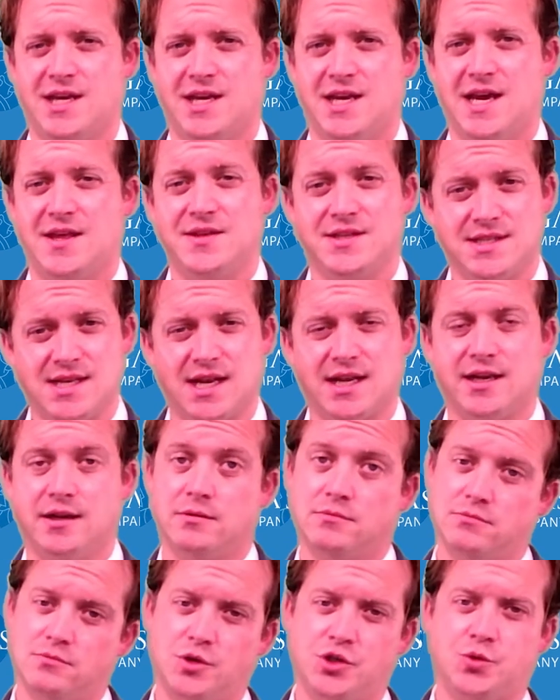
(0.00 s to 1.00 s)
And the
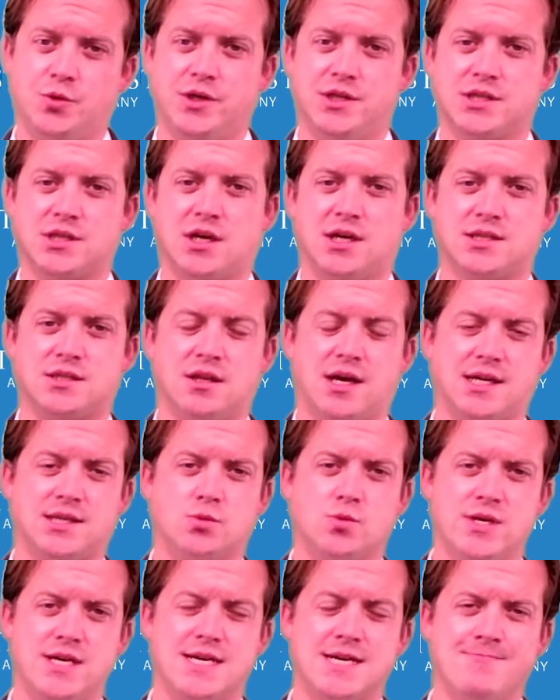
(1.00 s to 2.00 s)
second, which we discussed last
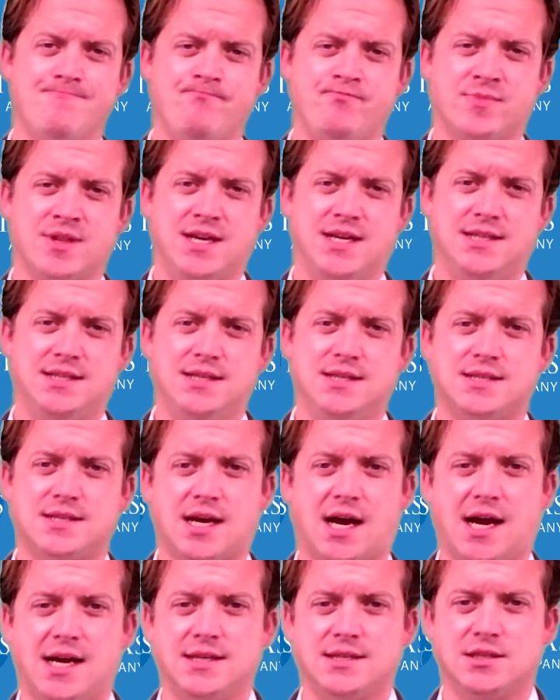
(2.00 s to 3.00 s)
week, is the
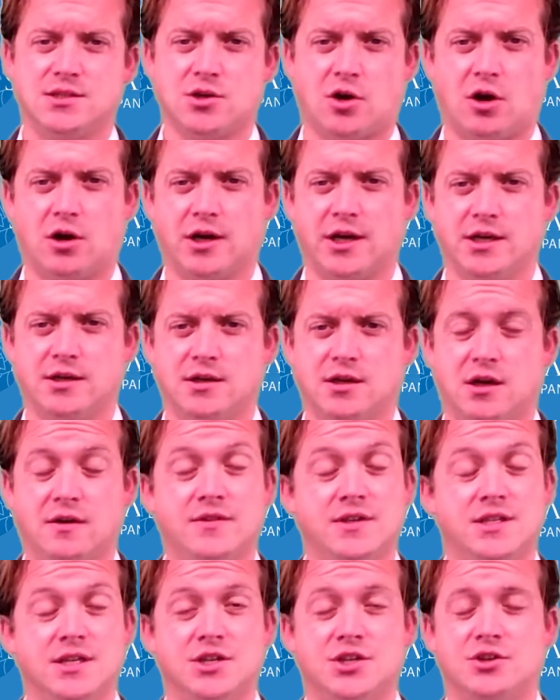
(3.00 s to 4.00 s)
size and target of
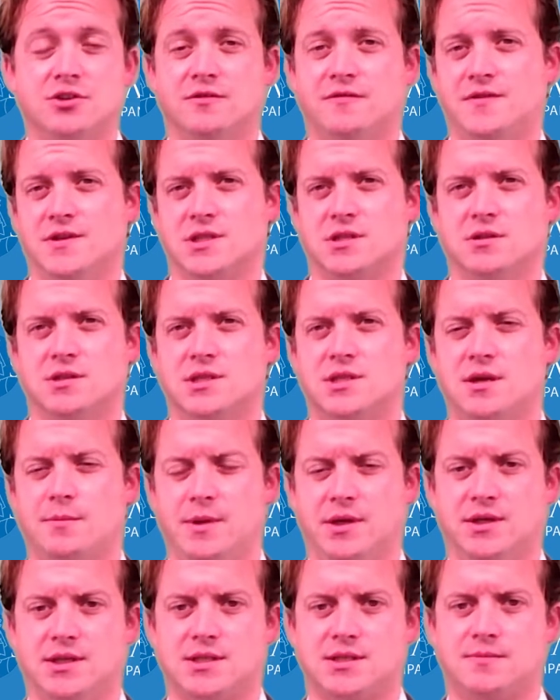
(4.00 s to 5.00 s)
additional fiscal
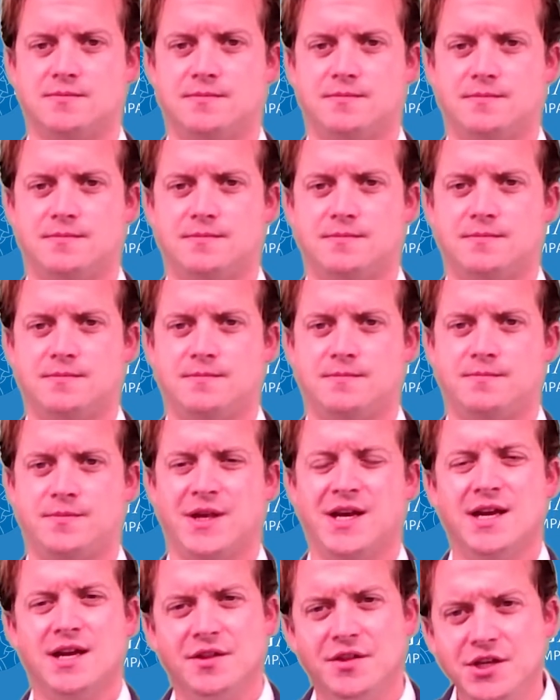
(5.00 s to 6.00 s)
stimulus.
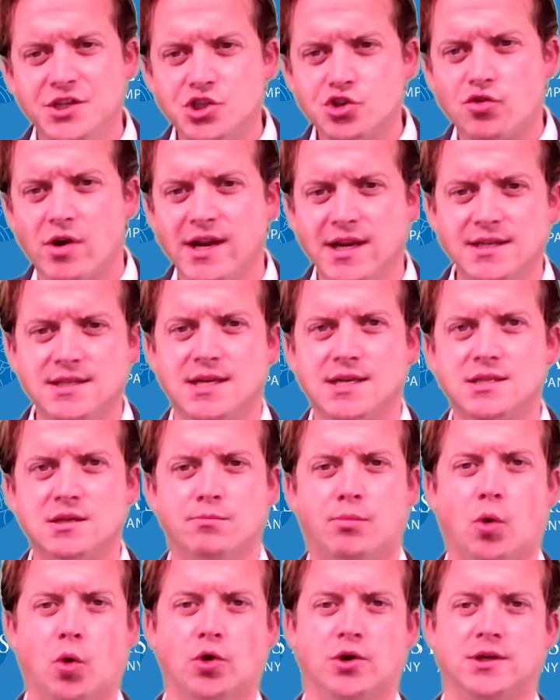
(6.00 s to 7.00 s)
These strike us as
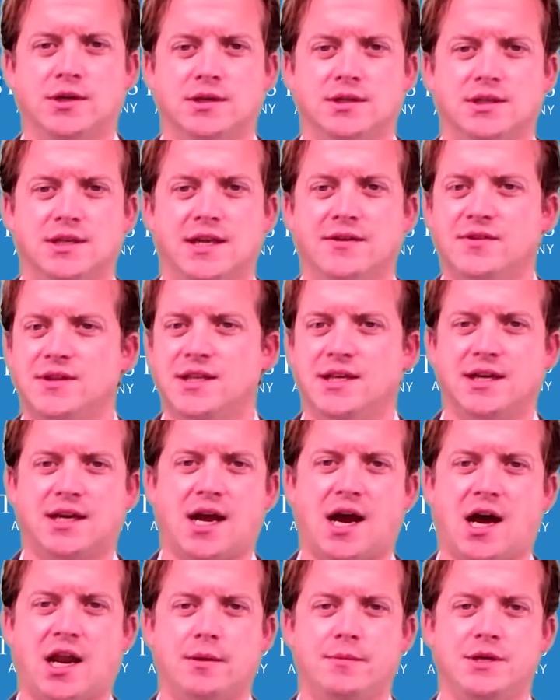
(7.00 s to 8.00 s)
important given the
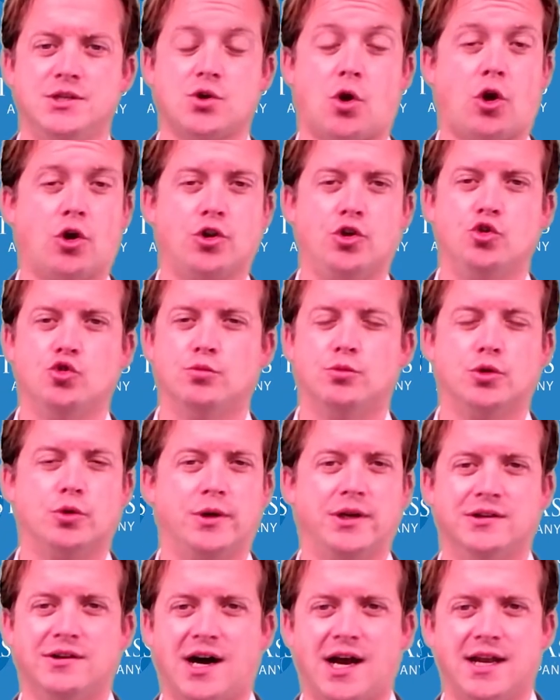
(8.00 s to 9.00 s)
economy's arguable
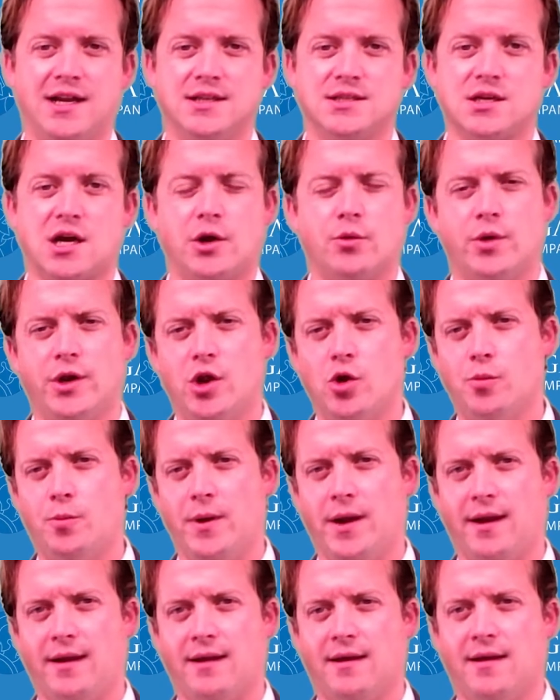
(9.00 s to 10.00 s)
reliance on
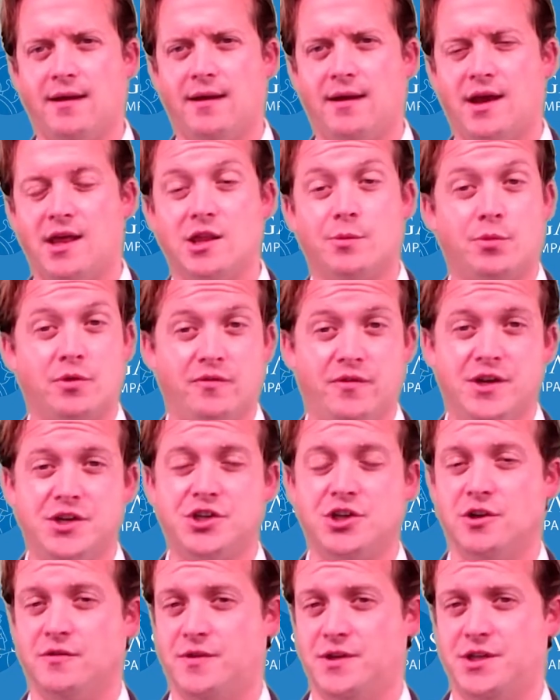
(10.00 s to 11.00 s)
reopening and the
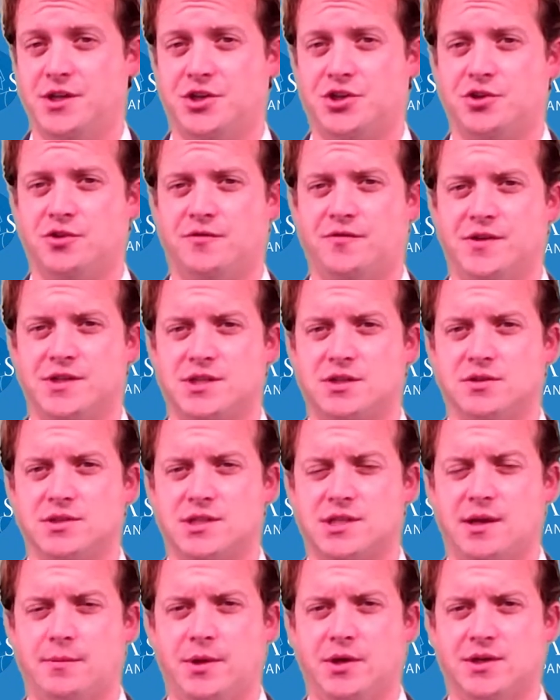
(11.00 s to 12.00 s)
provision of additional fiscal
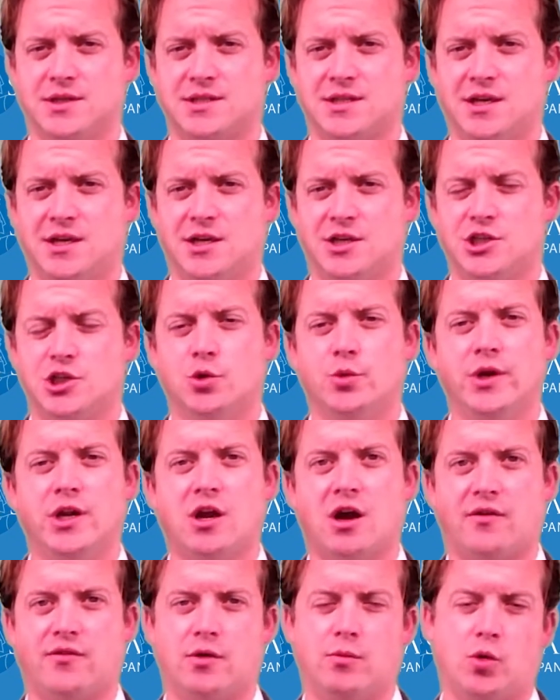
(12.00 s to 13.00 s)
stimulus to
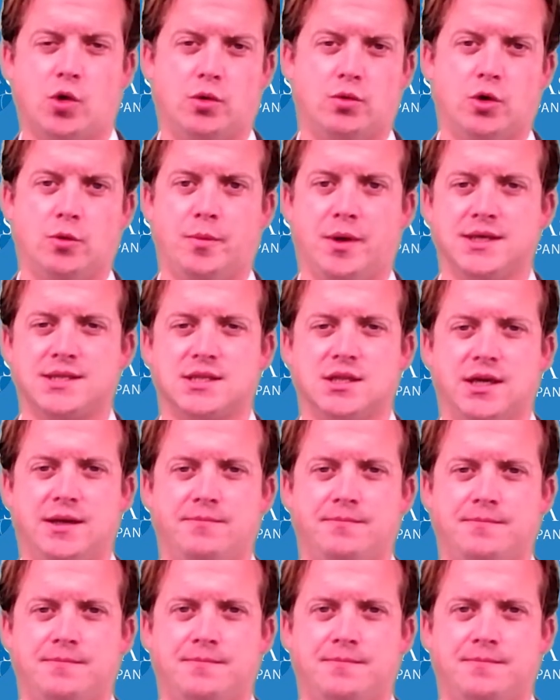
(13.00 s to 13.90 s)
recover more robustly.